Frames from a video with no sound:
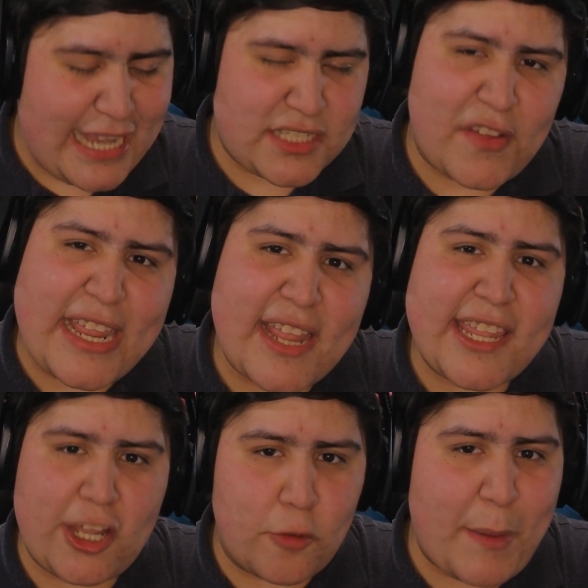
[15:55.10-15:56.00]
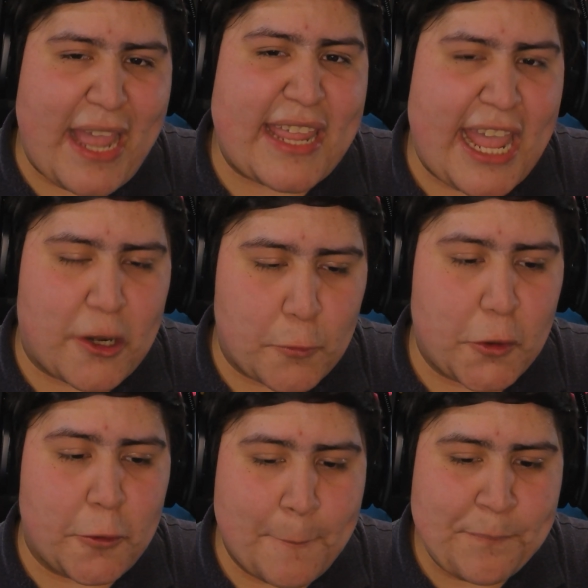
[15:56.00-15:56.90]
Guys, if I get killed by a
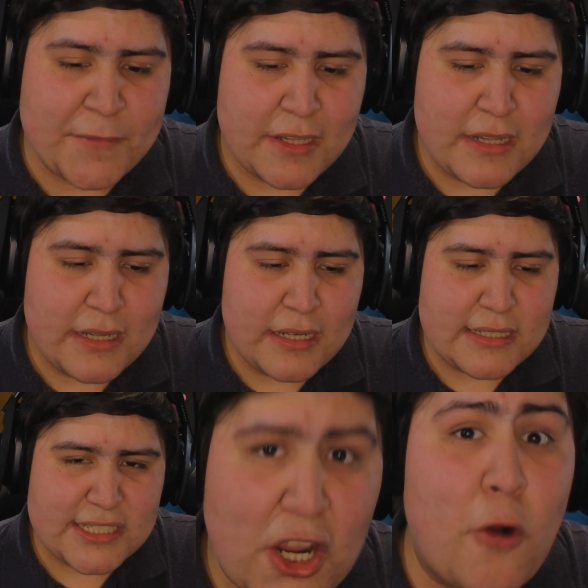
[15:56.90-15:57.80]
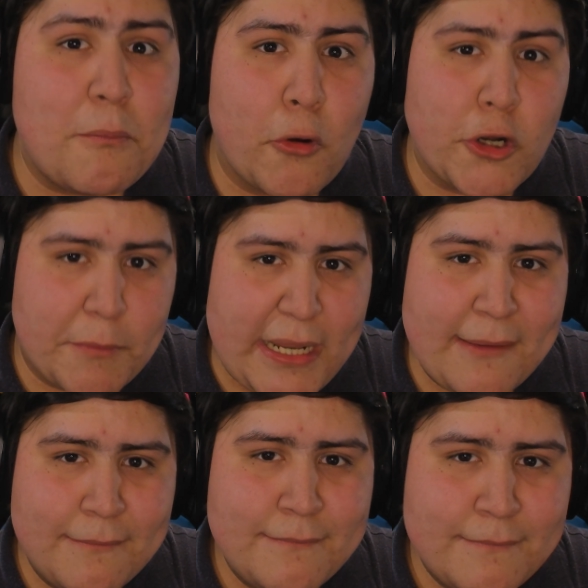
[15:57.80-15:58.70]
kangaroo, don't mourn me.